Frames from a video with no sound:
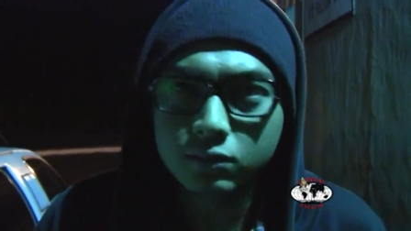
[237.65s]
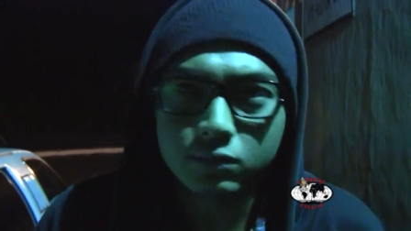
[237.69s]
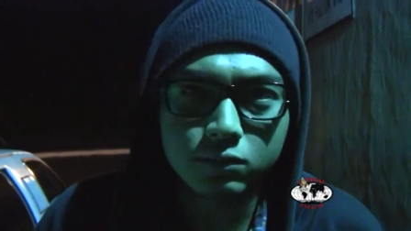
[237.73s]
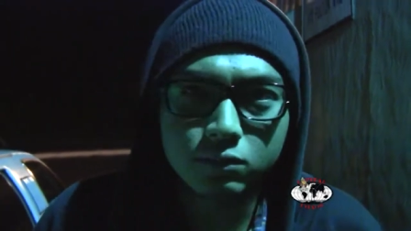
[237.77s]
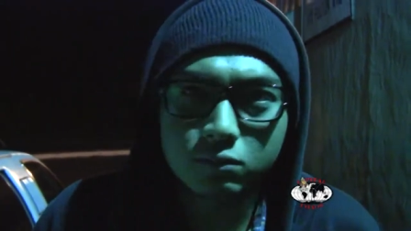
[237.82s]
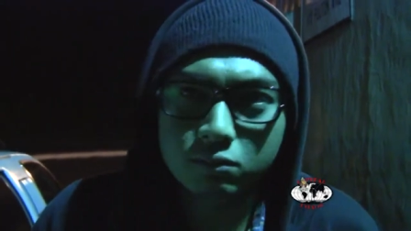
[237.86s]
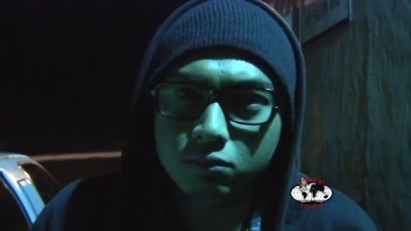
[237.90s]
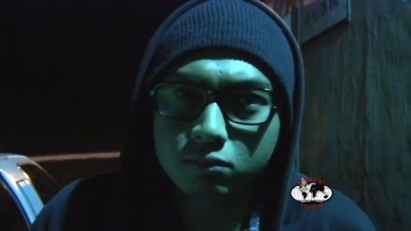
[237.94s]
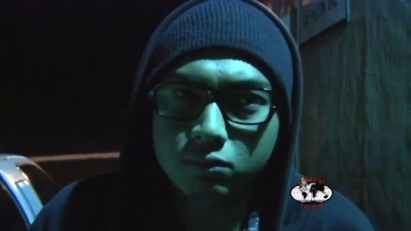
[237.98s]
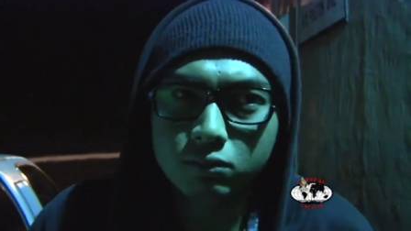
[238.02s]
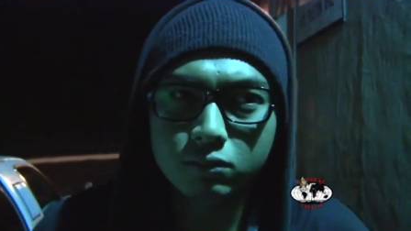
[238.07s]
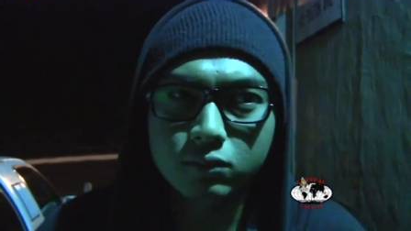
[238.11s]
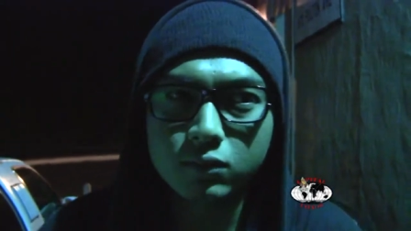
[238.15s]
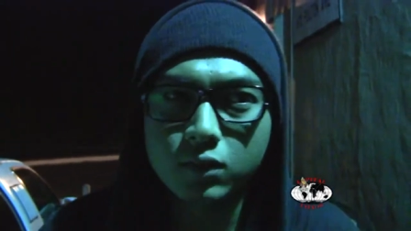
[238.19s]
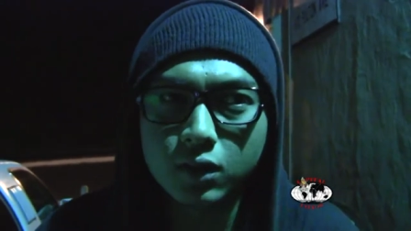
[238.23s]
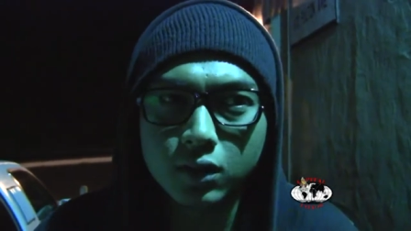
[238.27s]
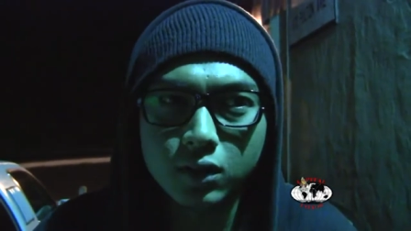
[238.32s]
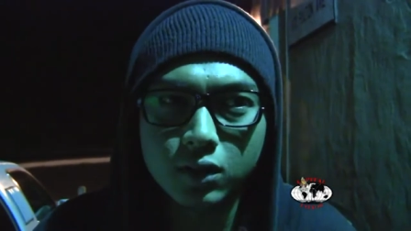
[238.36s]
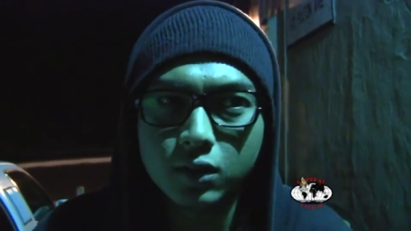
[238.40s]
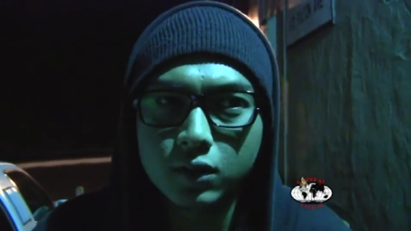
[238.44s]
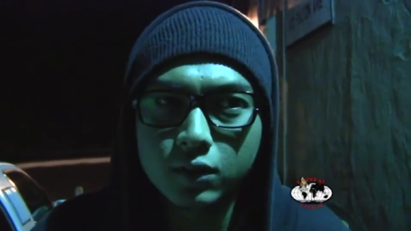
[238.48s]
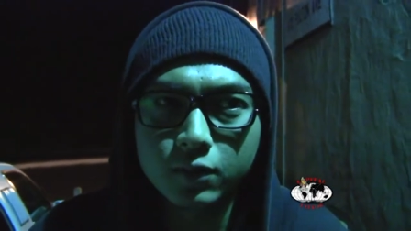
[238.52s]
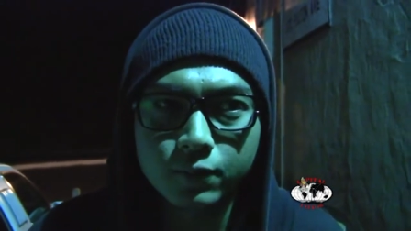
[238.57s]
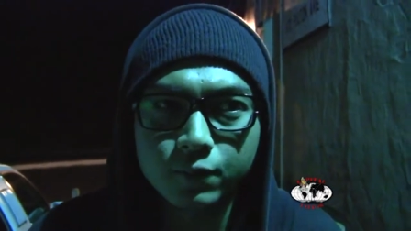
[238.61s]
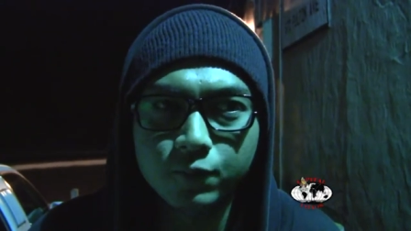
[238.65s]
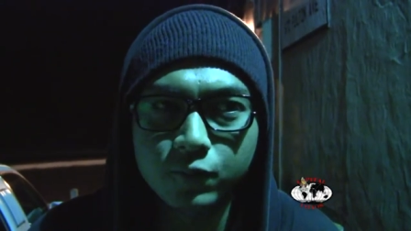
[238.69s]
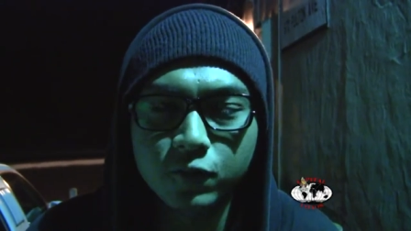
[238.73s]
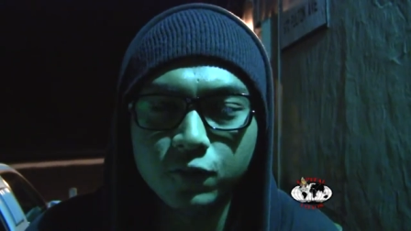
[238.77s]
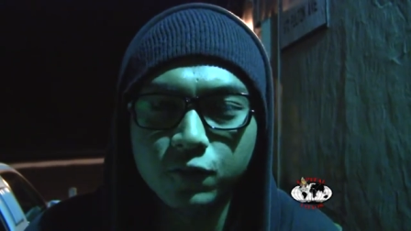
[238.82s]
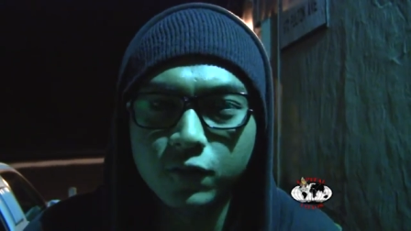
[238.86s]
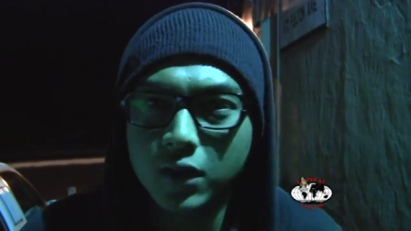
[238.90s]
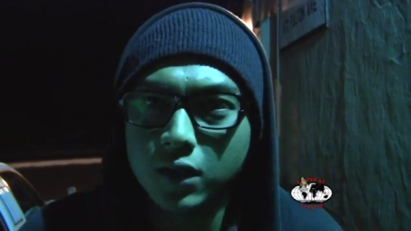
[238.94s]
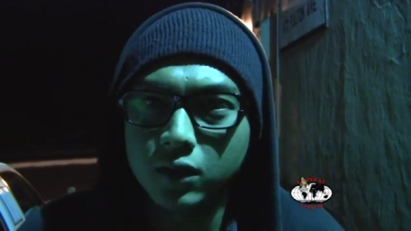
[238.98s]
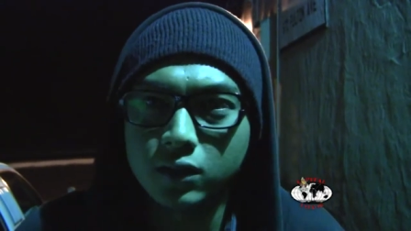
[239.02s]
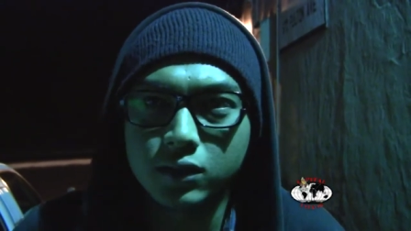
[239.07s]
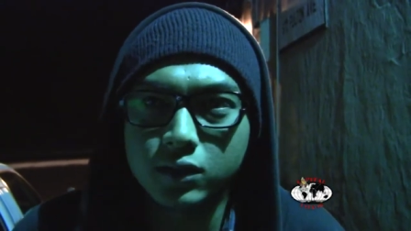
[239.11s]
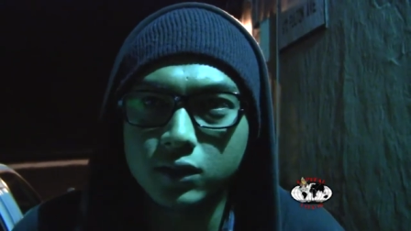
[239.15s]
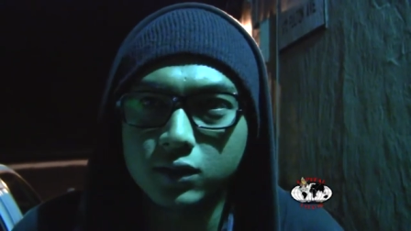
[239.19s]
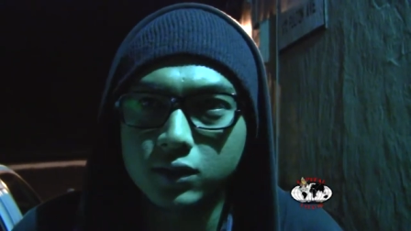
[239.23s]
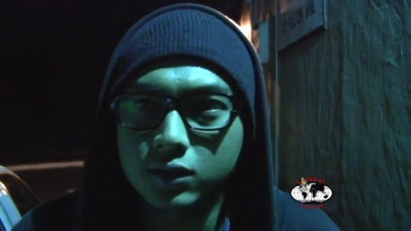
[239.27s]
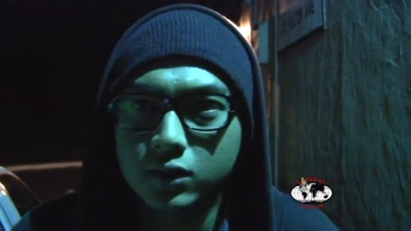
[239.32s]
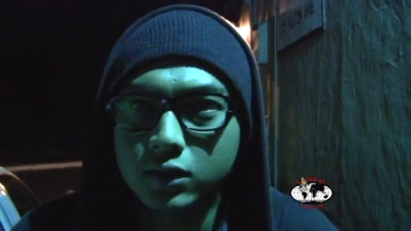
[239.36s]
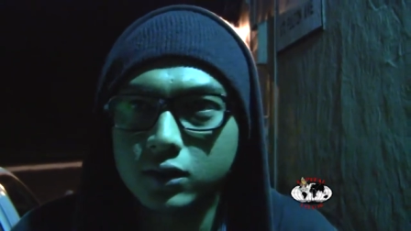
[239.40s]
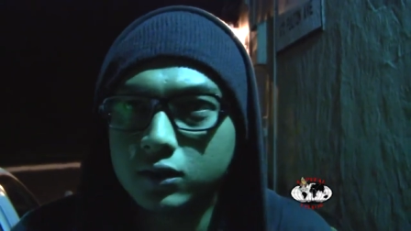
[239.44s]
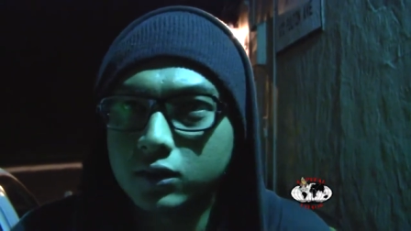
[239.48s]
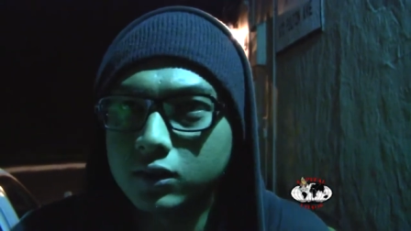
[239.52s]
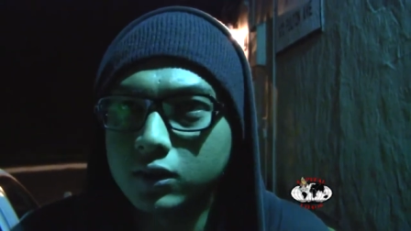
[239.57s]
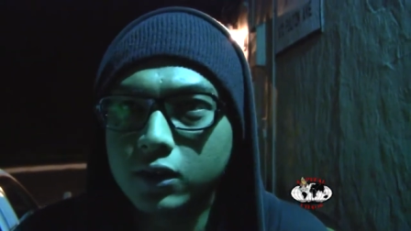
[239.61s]
uh,
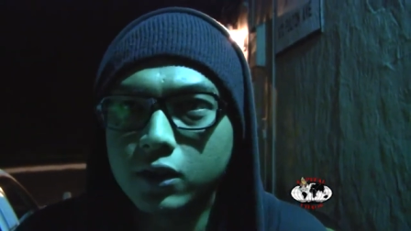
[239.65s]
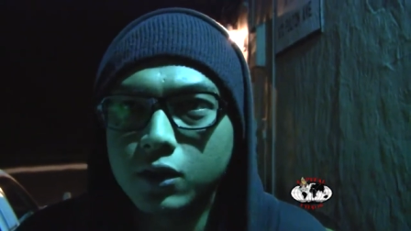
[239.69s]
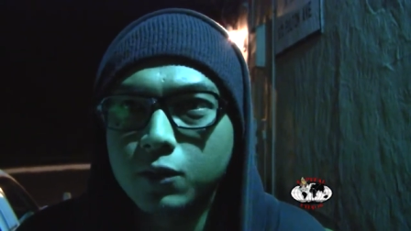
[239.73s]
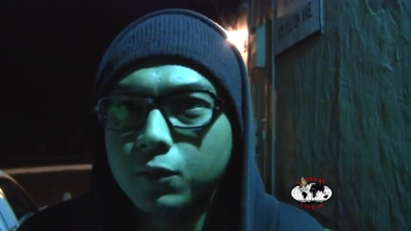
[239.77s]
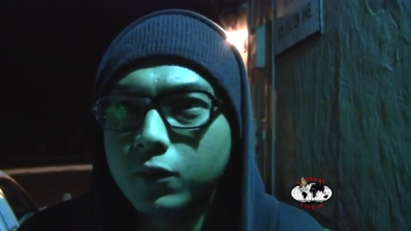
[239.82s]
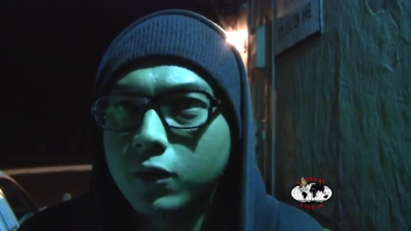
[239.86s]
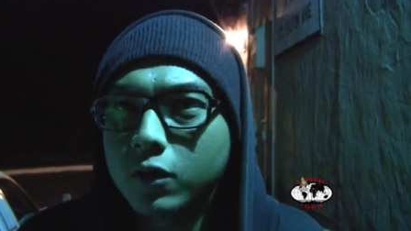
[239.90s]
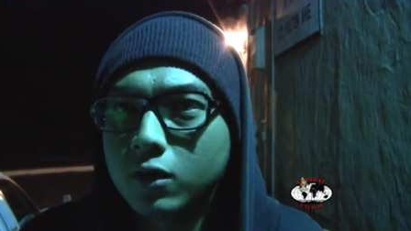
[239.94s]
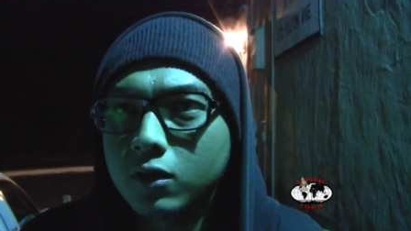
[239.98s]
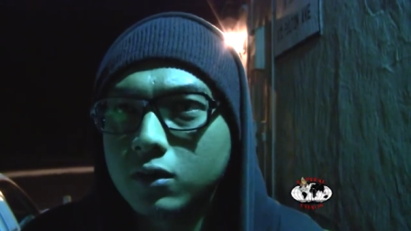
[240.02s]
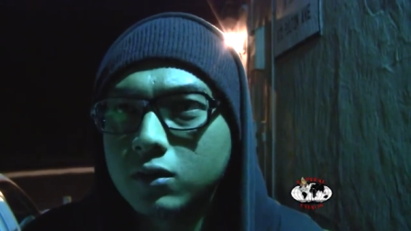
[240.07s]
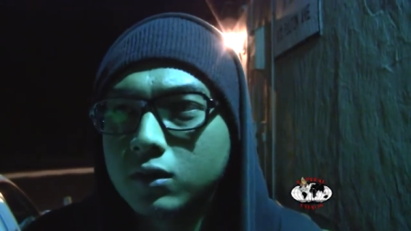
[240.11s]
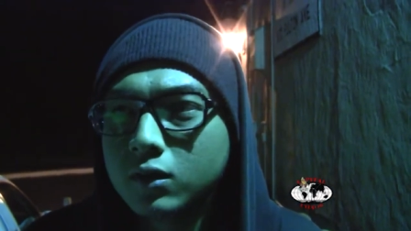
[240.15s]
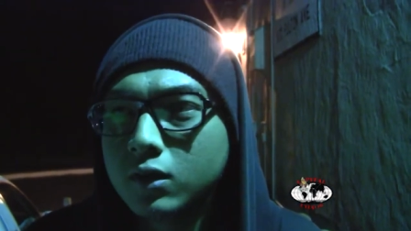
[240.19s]
vulgars in Singapore.